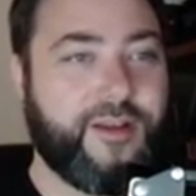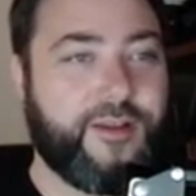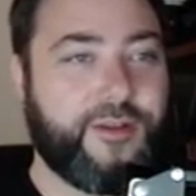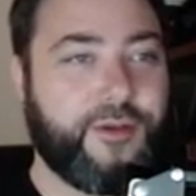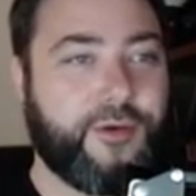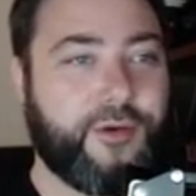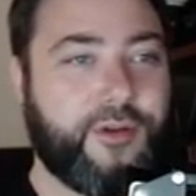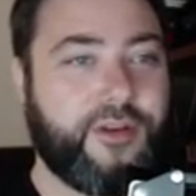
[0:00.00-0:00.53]

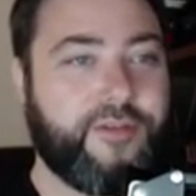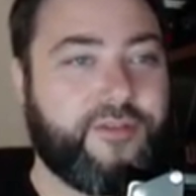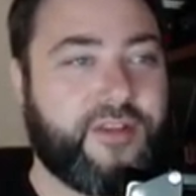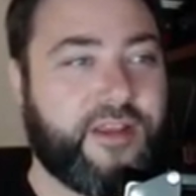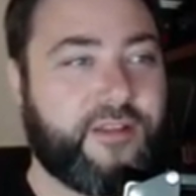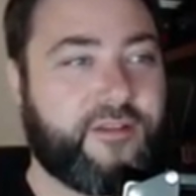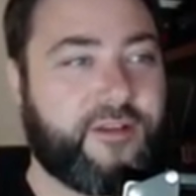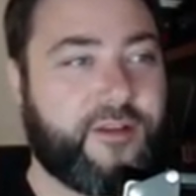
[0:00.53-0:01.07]
You couldn't even
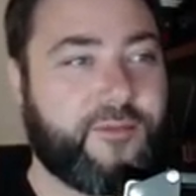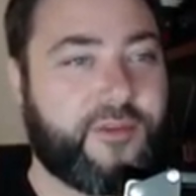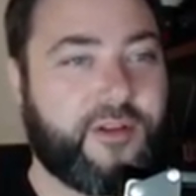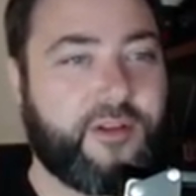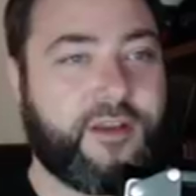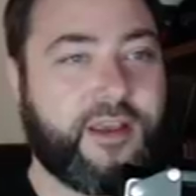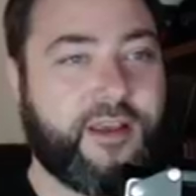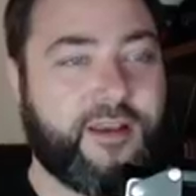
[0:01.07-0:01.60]
take the time to
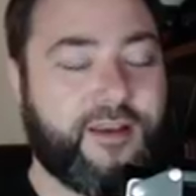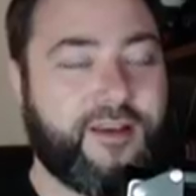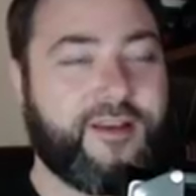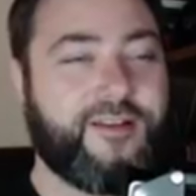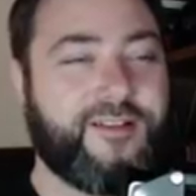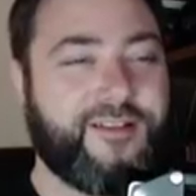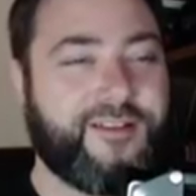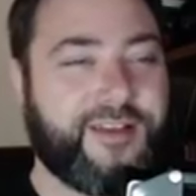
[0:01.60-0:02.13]

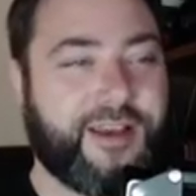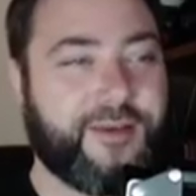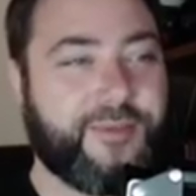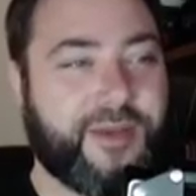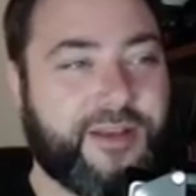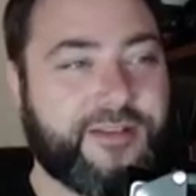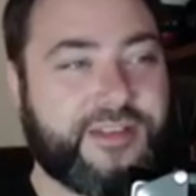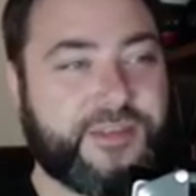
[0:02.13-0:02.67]
look up
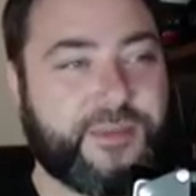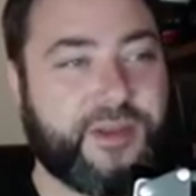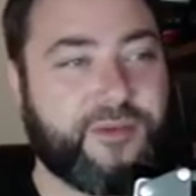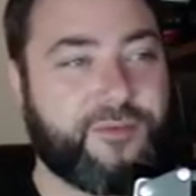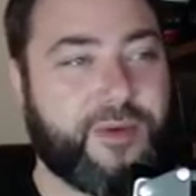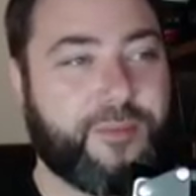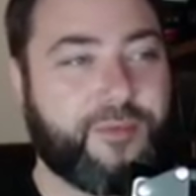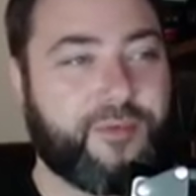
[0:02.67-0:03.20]
how to spell
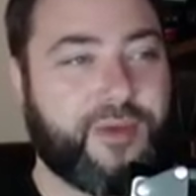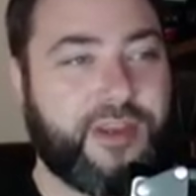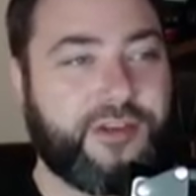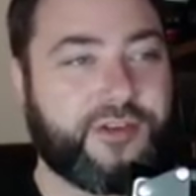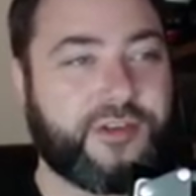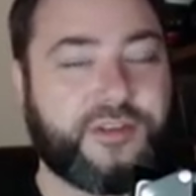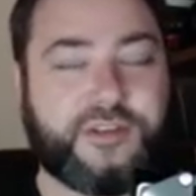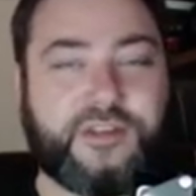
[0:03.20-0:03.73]

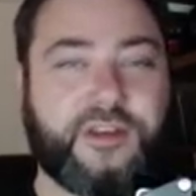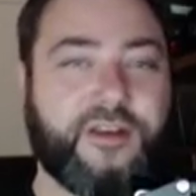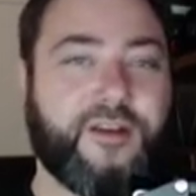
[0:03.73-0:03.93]
reparations.